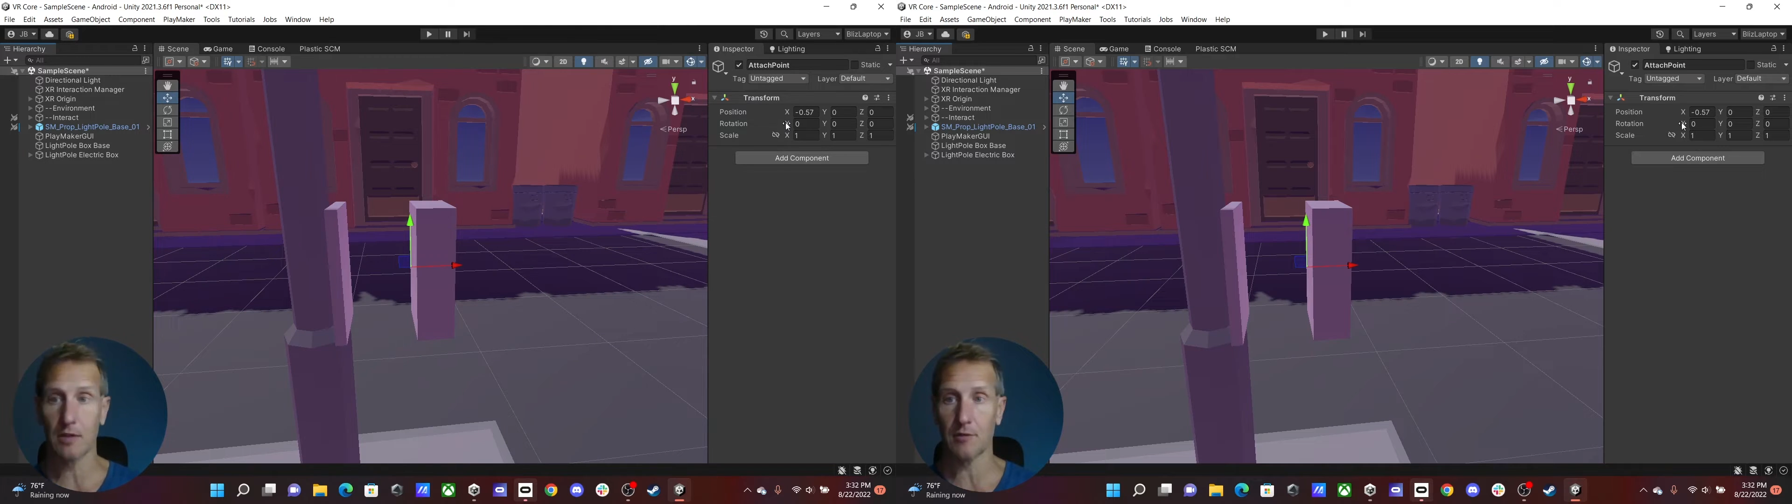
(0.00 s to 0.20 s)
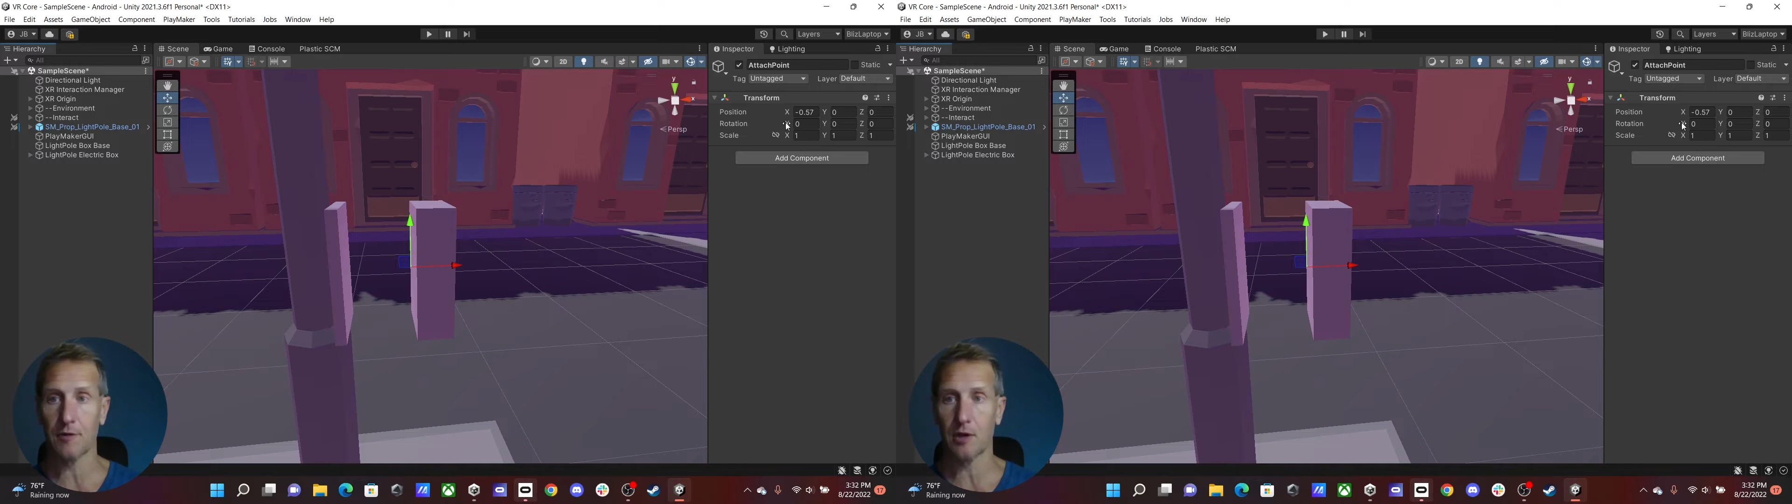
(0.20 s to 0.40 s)

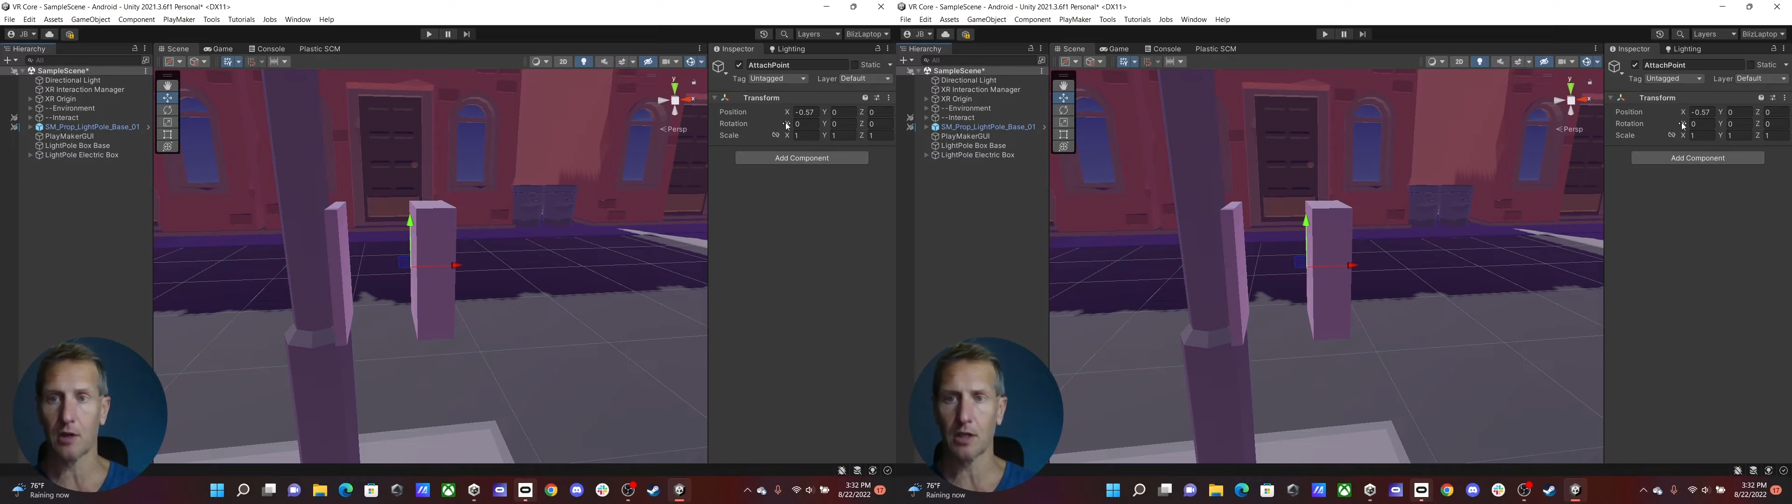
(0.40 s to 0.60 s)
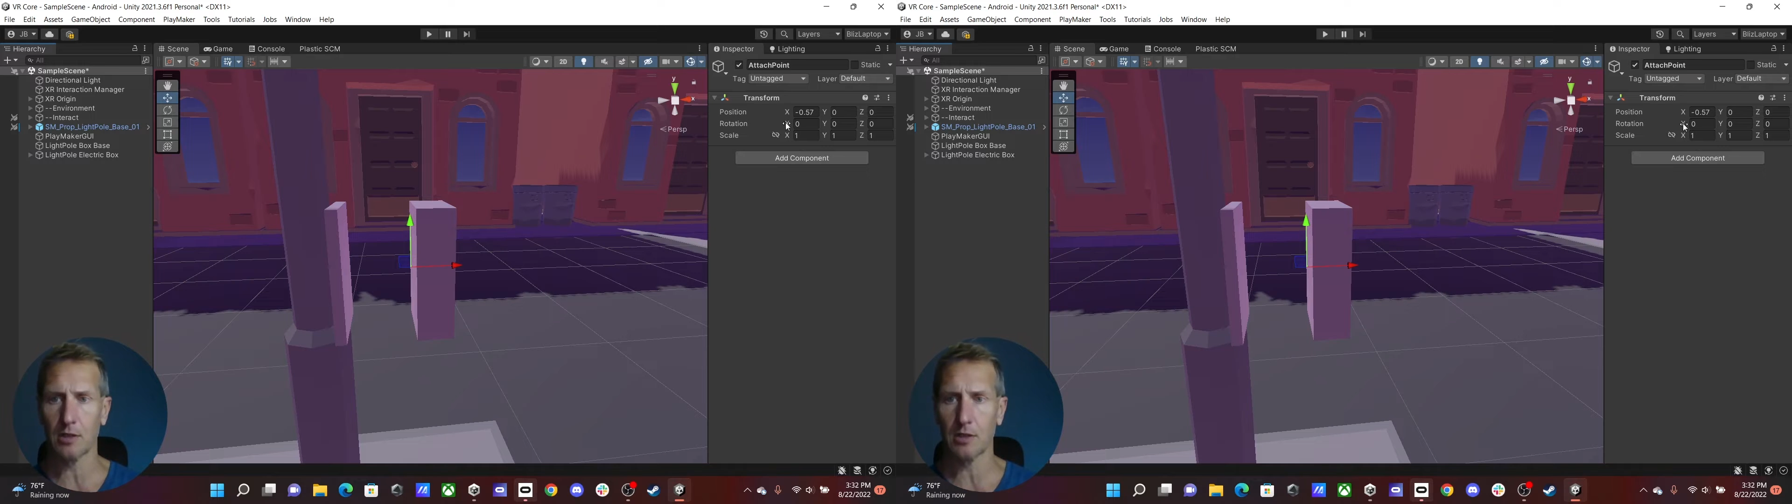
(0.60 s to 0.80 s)
it'll
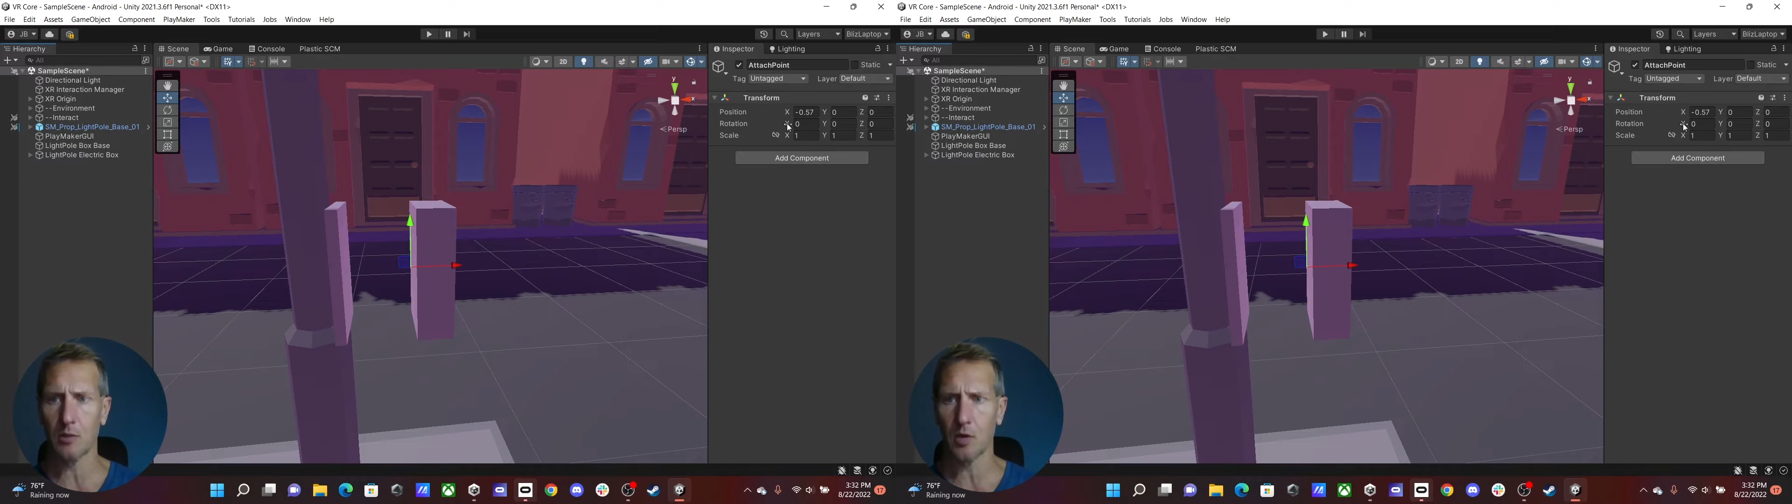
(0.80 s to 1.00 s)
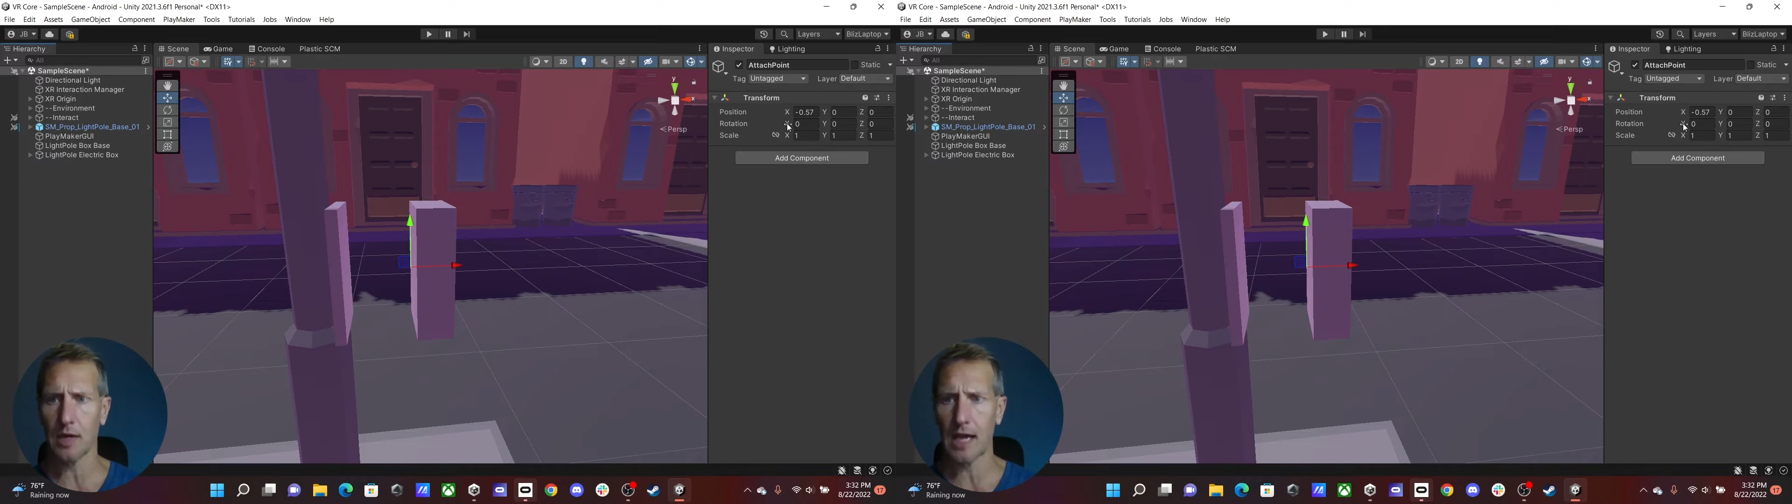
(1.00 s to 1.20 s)
fall a
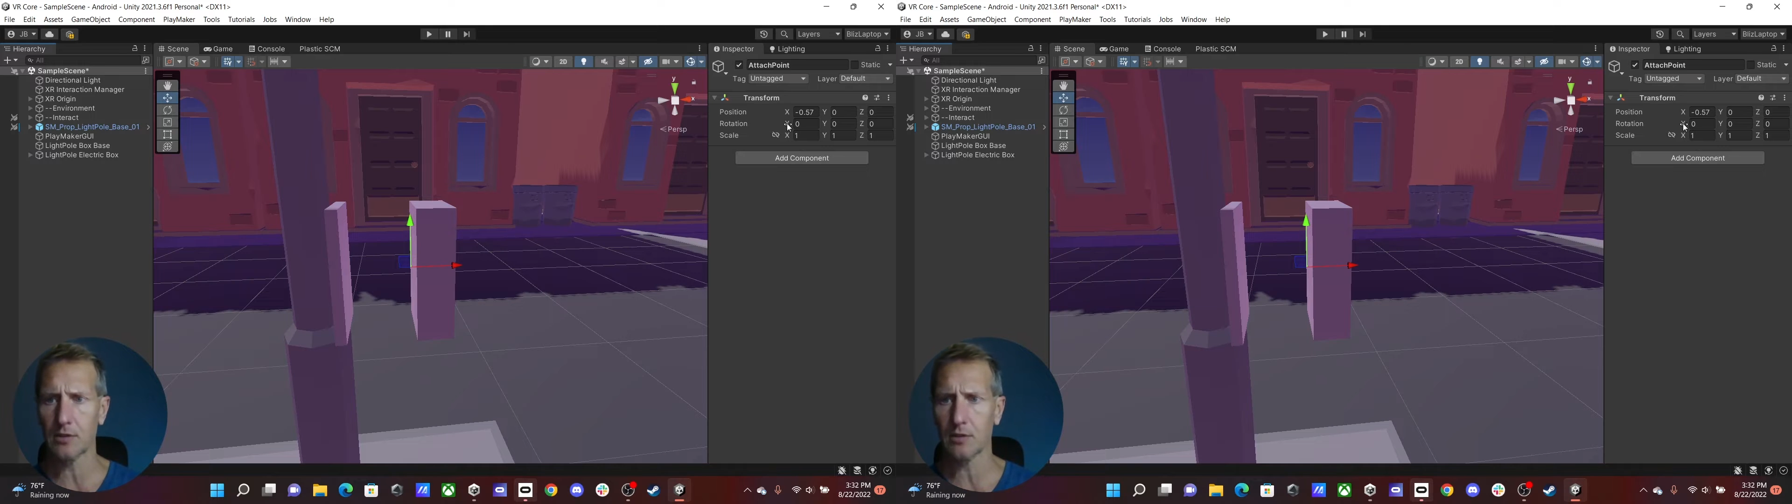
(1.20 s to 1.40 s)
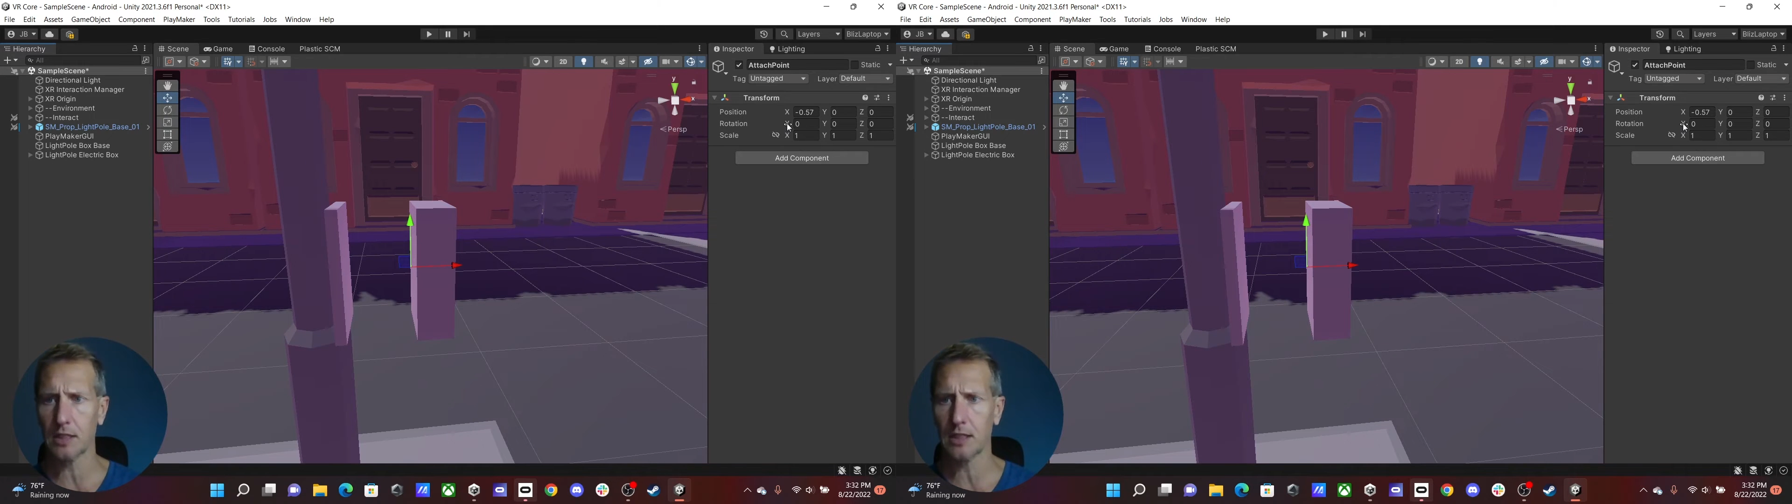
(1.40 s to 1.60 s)
little more
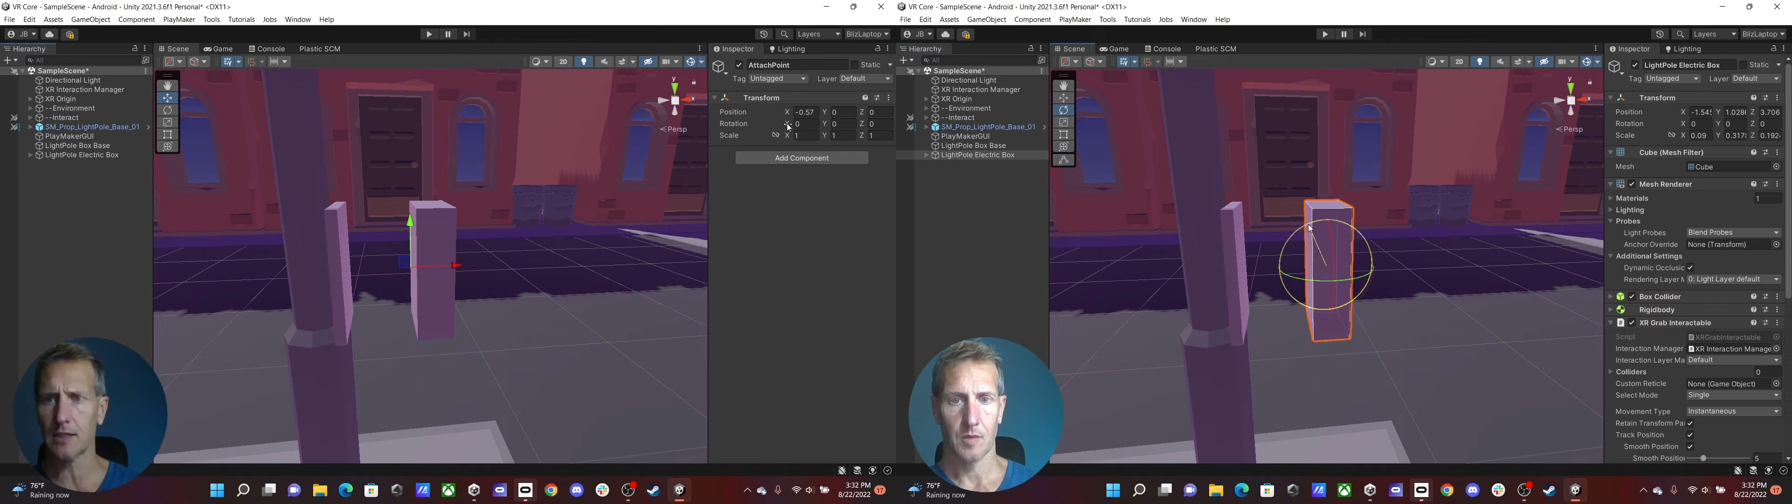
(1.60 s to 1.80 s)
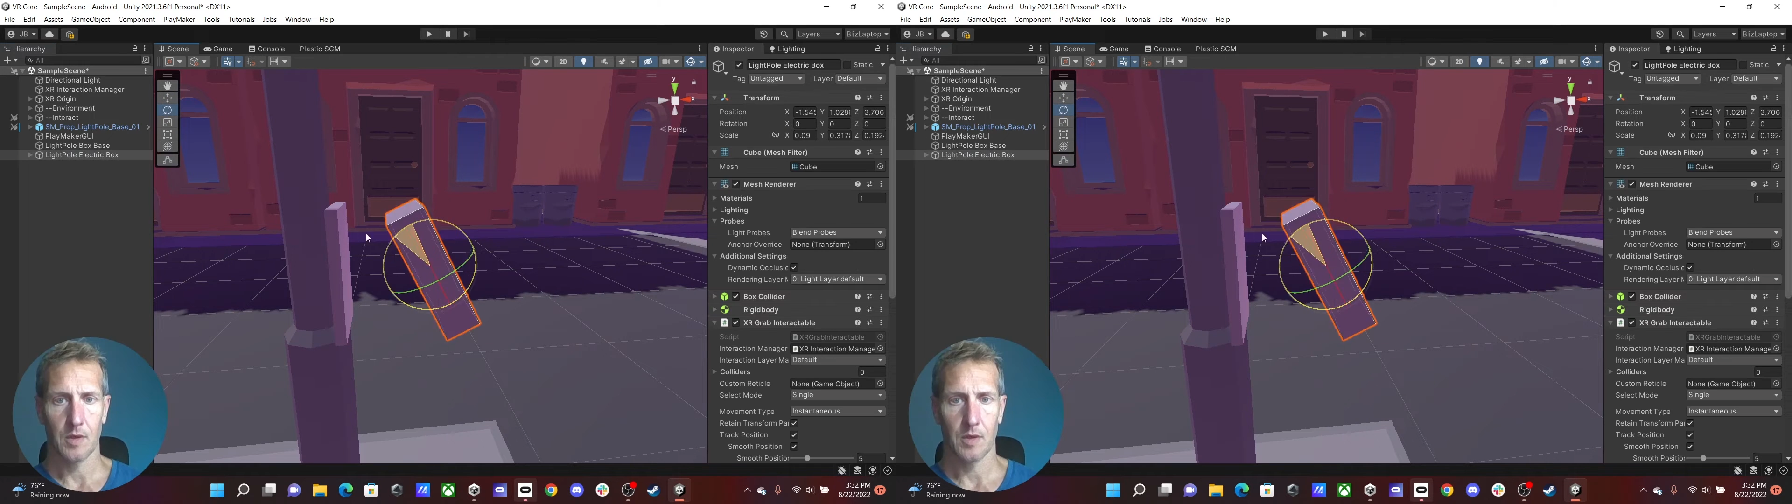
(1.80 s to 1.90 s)
naturally